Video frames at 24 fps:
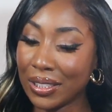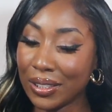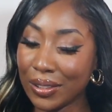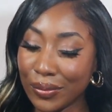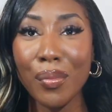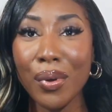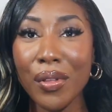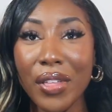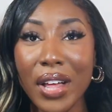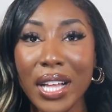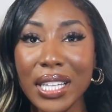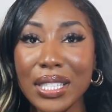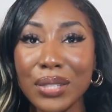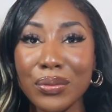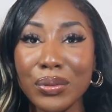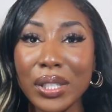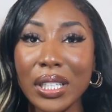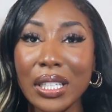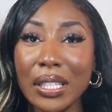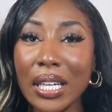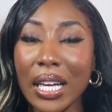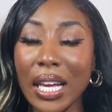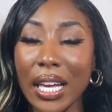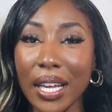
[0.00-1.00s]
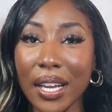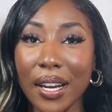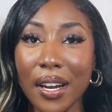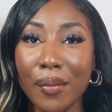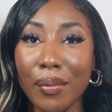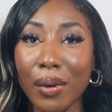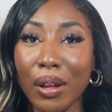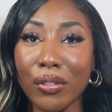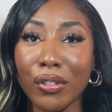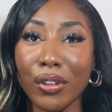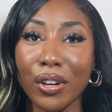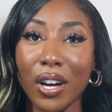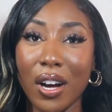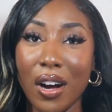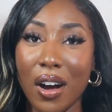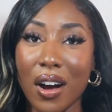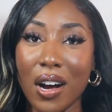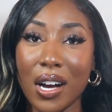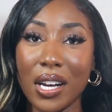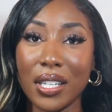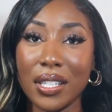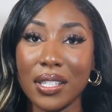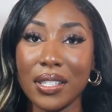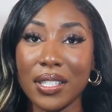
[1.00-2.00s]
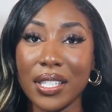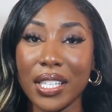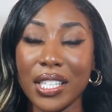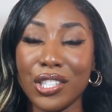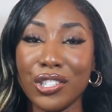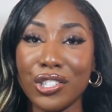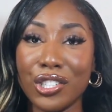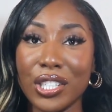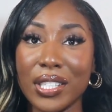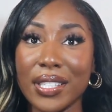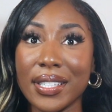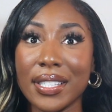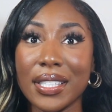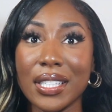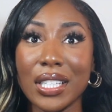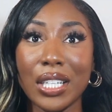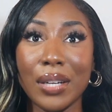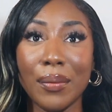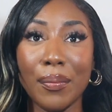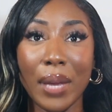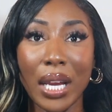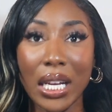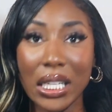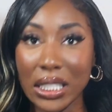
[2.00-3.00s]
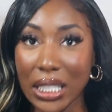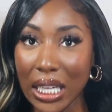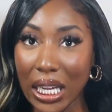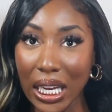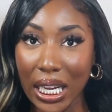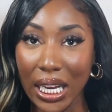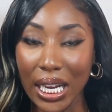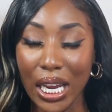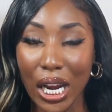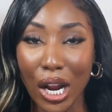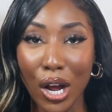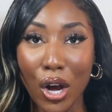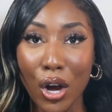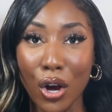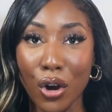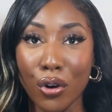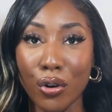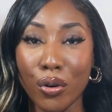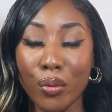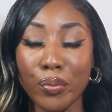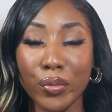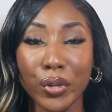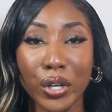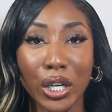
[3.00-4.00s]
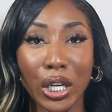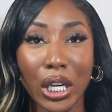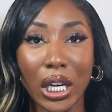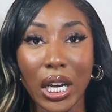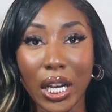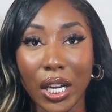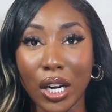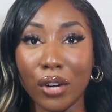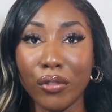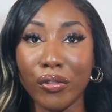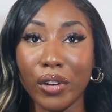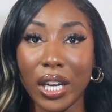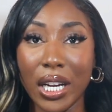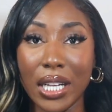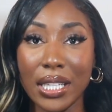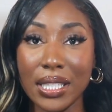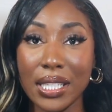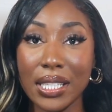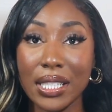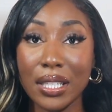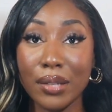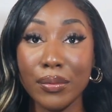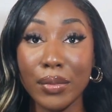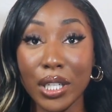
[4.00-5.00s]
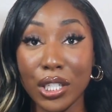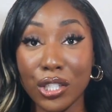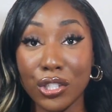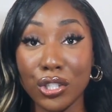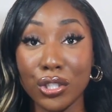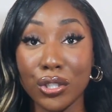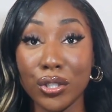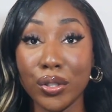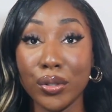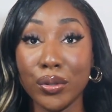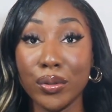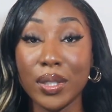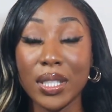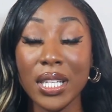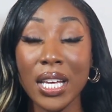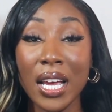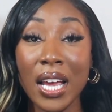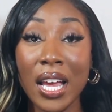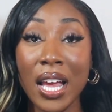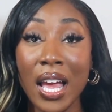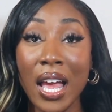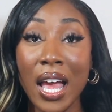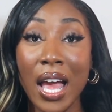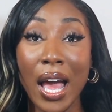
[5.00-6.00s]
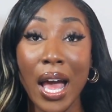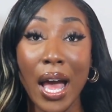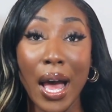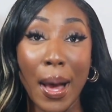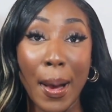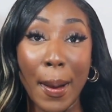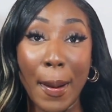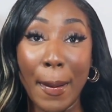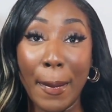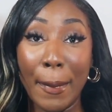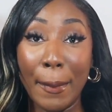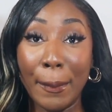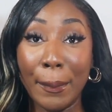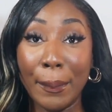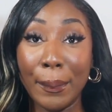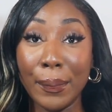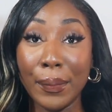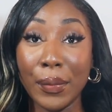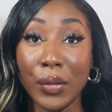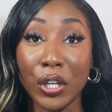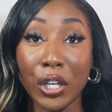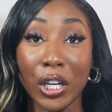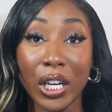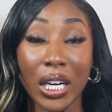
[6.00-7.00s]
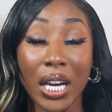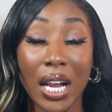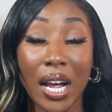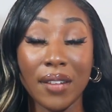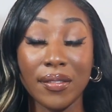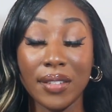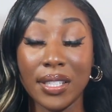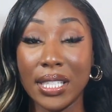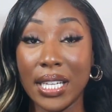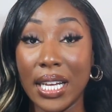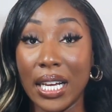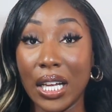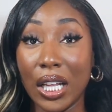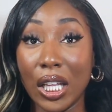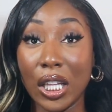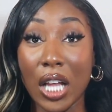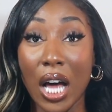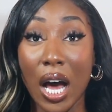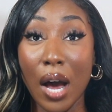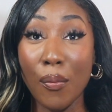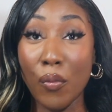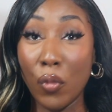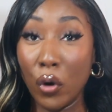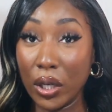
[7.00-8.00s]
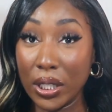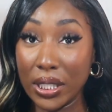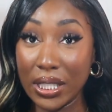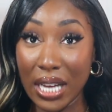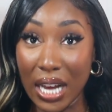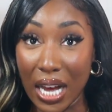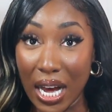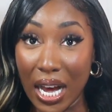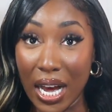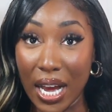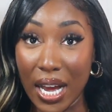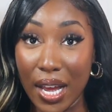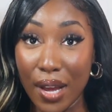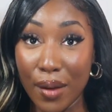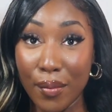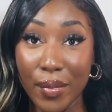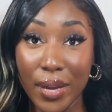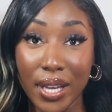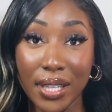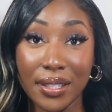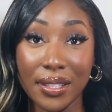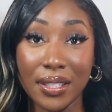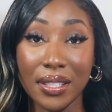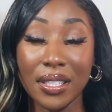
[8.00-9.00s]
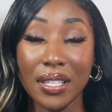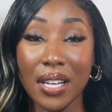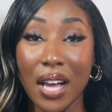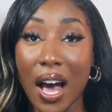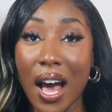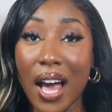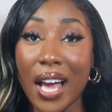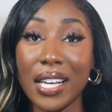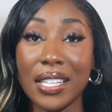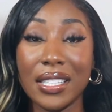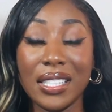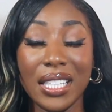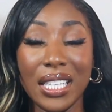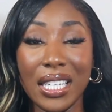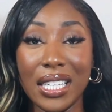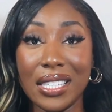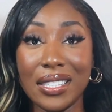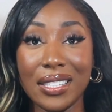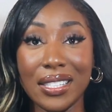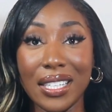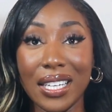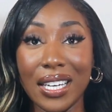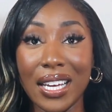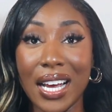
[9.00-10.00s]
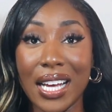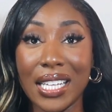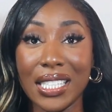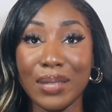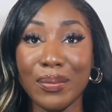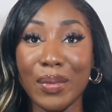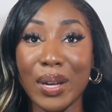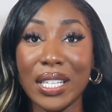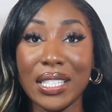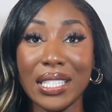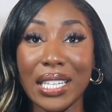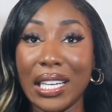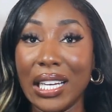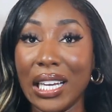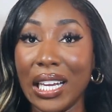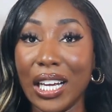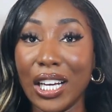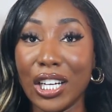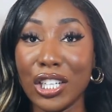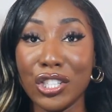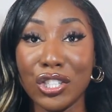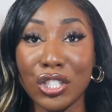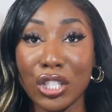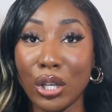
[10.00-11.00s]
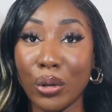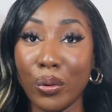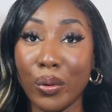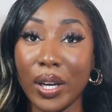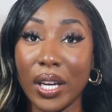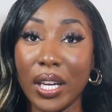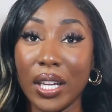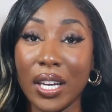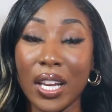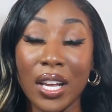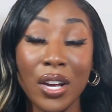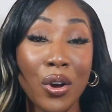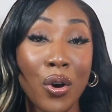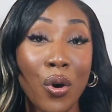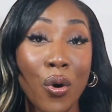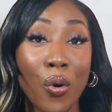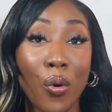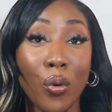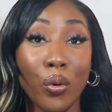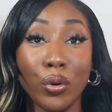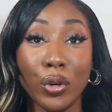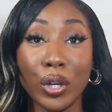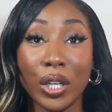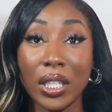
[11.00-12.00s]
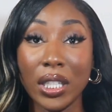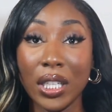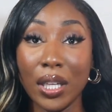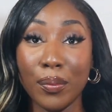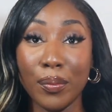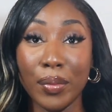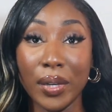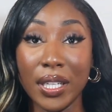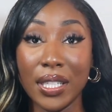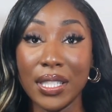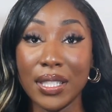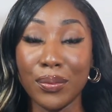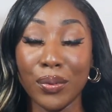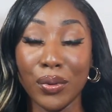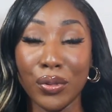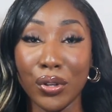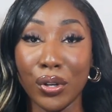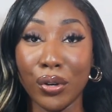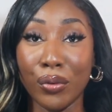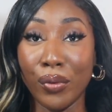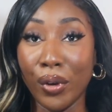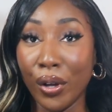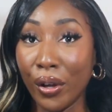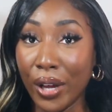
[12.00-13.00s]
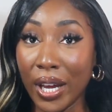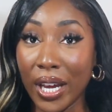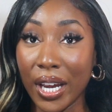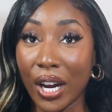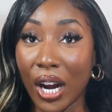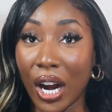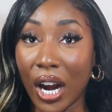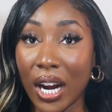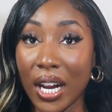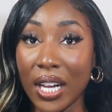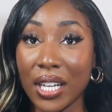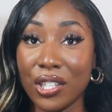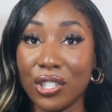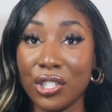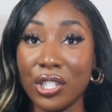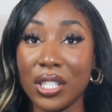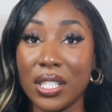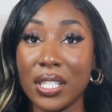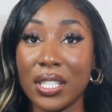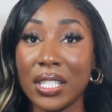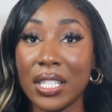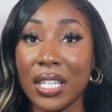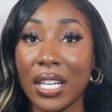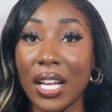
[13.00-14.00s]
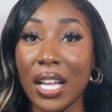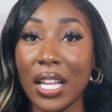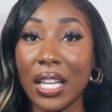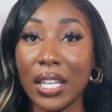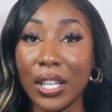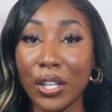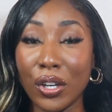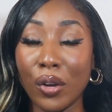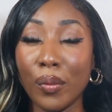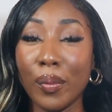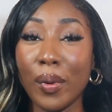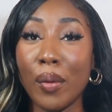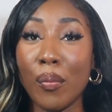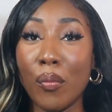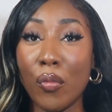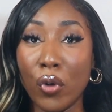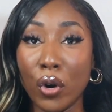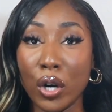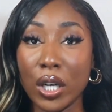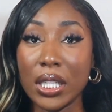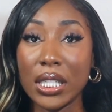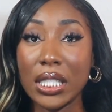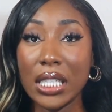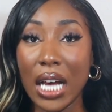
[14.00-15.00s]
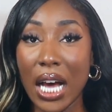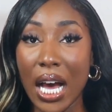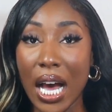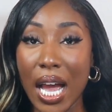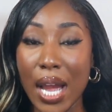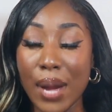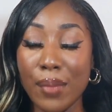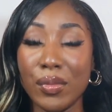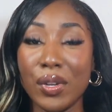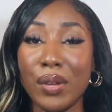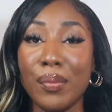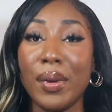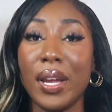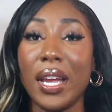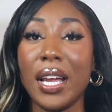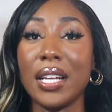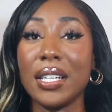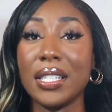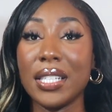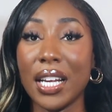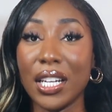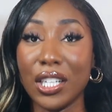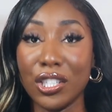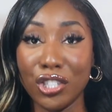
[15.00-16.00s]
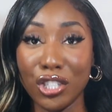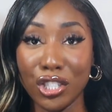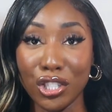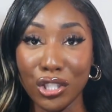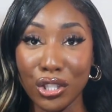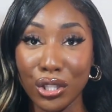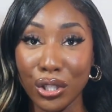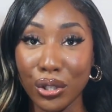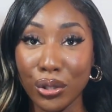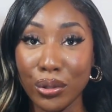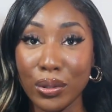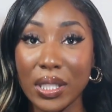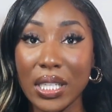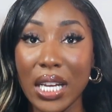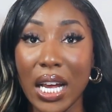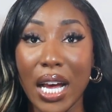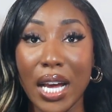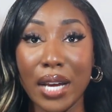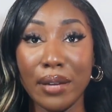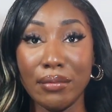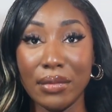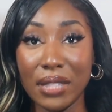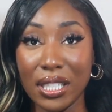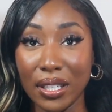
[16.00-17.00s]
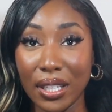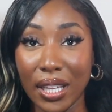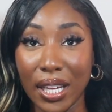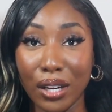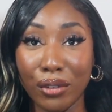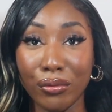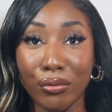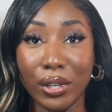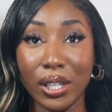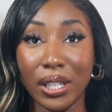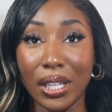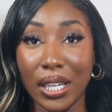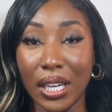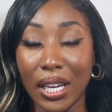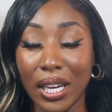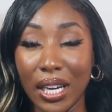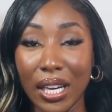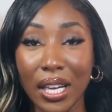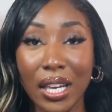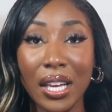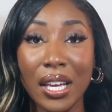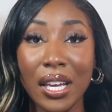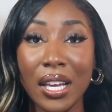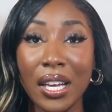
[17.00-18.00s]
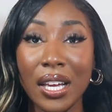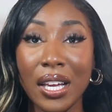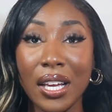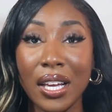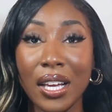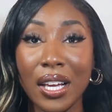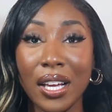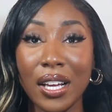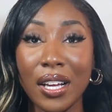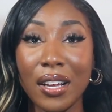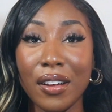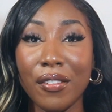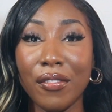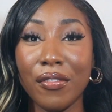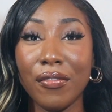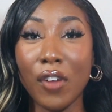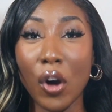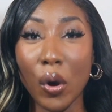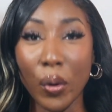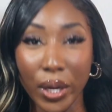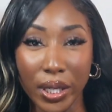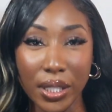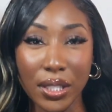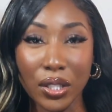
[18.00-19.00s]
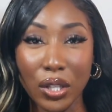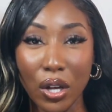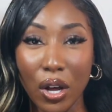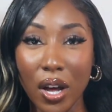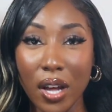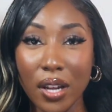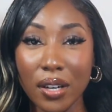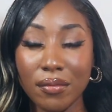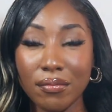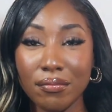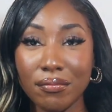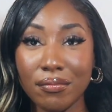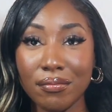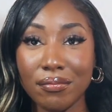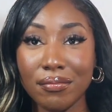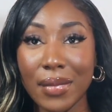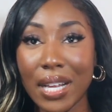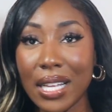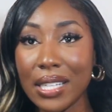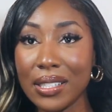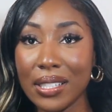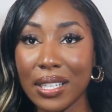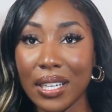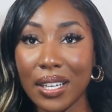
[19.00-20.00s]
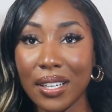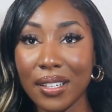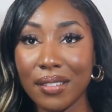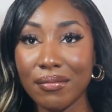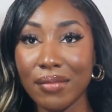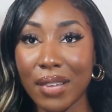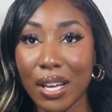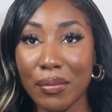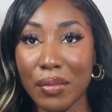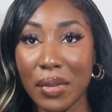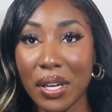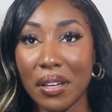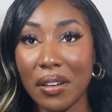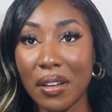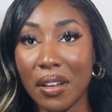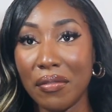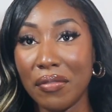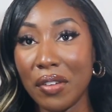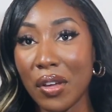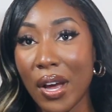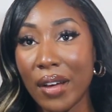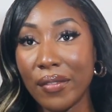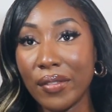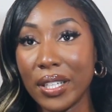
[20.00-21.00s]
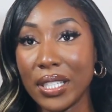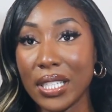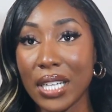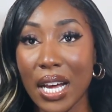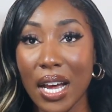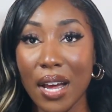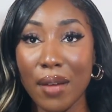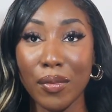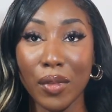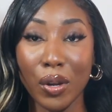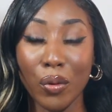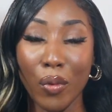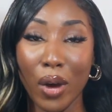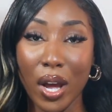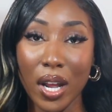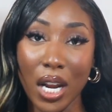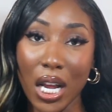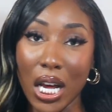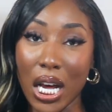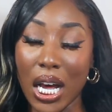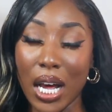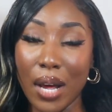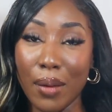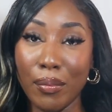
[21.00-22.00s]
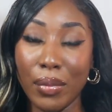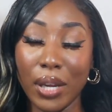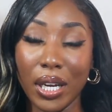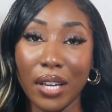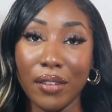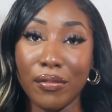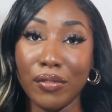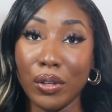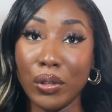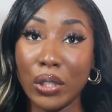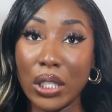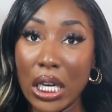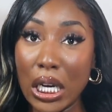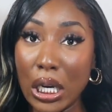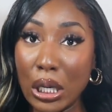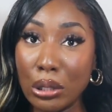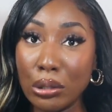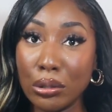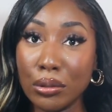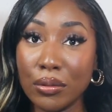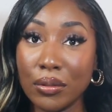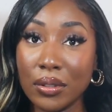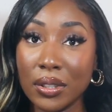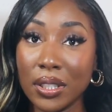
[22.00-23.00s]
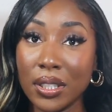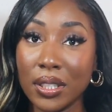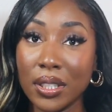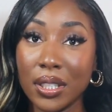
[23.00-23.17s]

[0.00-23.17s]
But that's really it about the cons. It's just maintaining it at home. You're gonna run into some issues. You're gonna have to take a lot more time. It's not as easy as maintaining a sew-in or clip-ins with your real hair. It's just a little bit more time to pay attention to, time to like really focus on. That's it. I mean, if you have the time, then why not? But if you don't,